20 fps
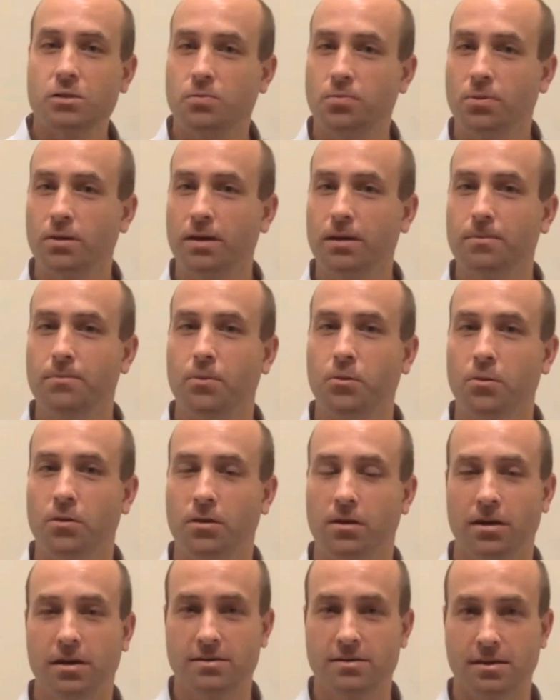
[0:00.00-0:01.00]
is pretty
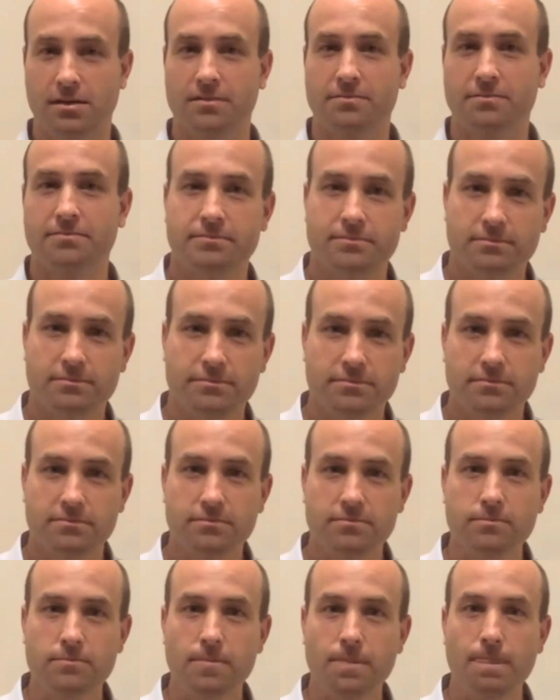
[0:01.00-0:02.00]
important, isn't it?
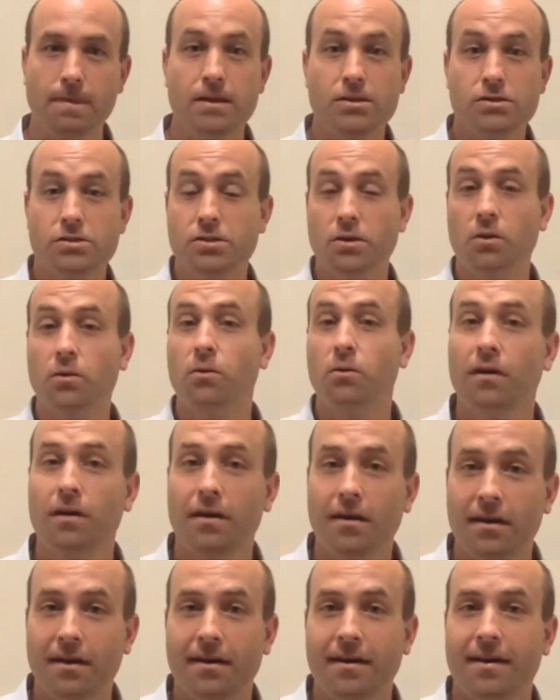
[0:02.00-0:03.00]
And so
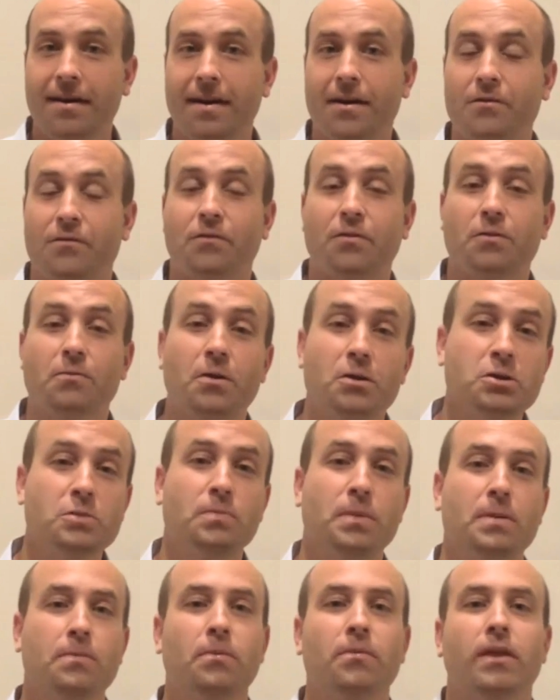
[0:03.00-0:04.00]
for
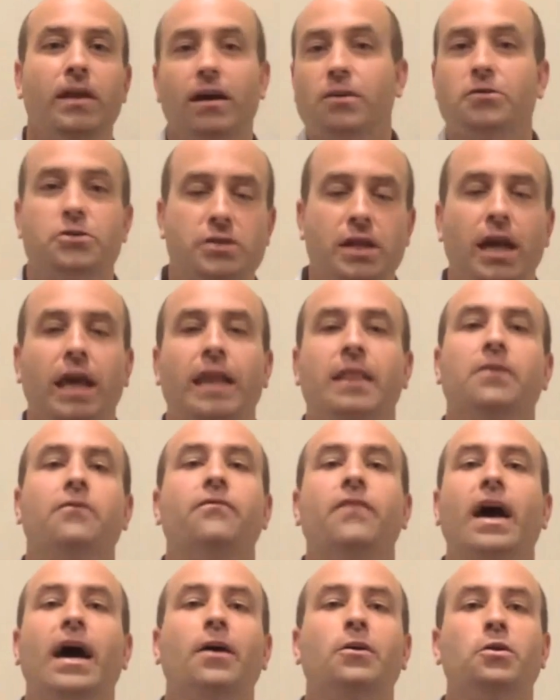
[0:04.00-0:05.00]
most people, they understand the
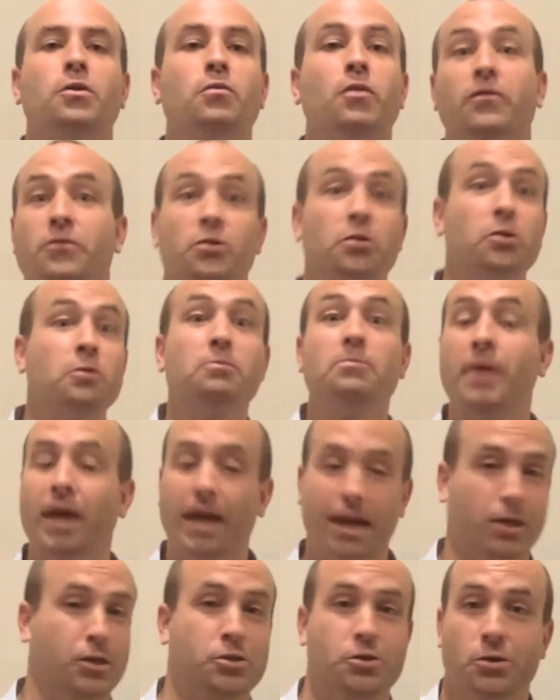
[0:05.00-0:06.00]
value of good
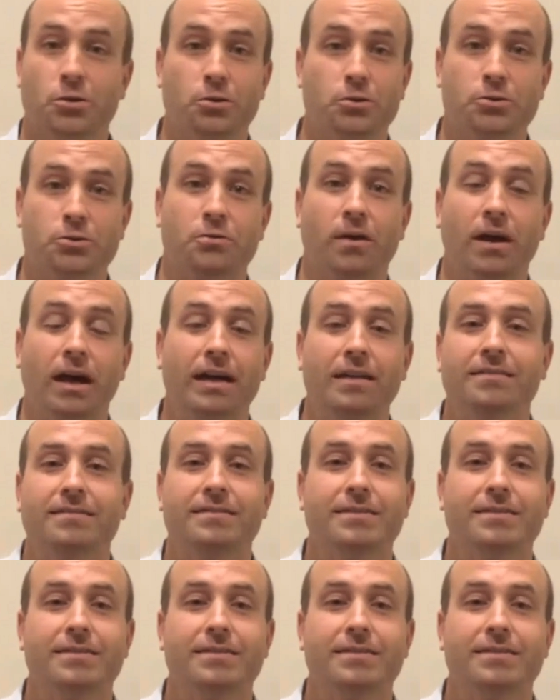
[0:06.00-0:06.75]
pictures, right?